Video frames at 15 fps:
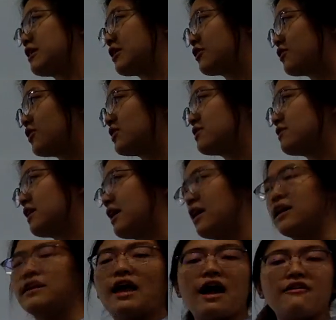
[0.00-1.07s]
increased
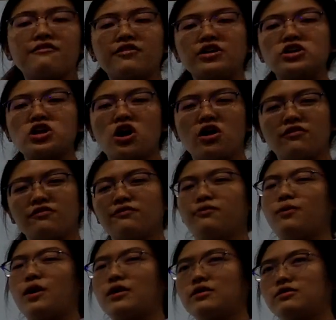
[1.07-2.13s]
an average of
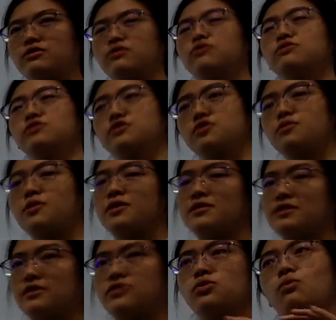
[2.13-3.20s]

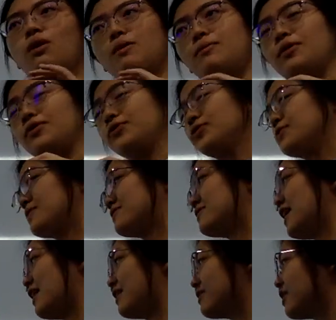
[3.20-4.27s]
0.6 to 1.2%,
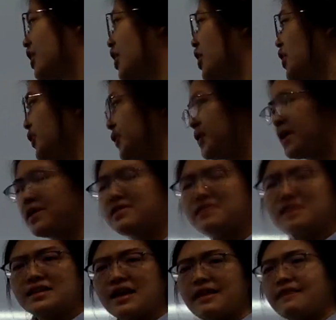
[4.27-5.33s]
you can
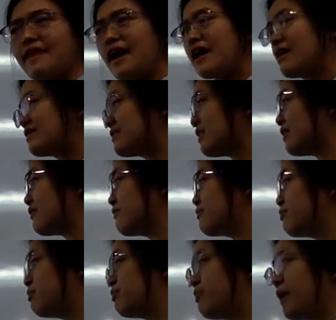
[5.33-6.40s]
see that there is a
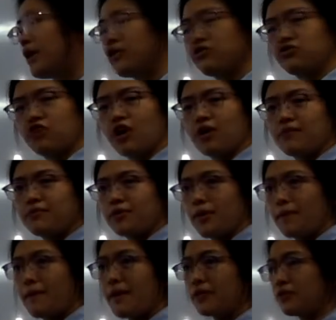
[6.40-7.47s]
big drop
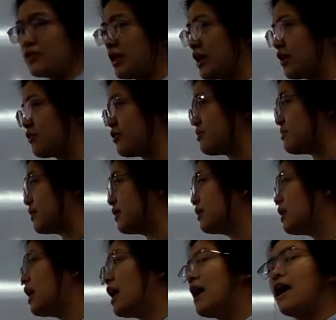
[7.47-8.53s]
compared to the
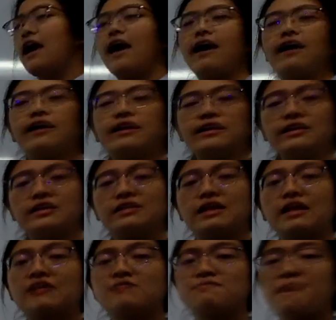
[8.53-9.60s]
increment in the
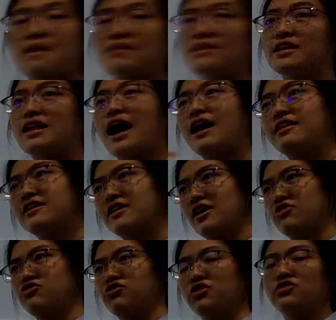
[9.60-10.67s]
night spent in other
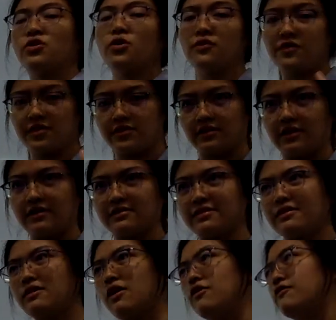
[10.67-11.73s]
countries
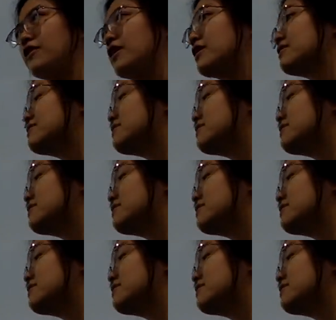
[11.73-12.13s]
overseas of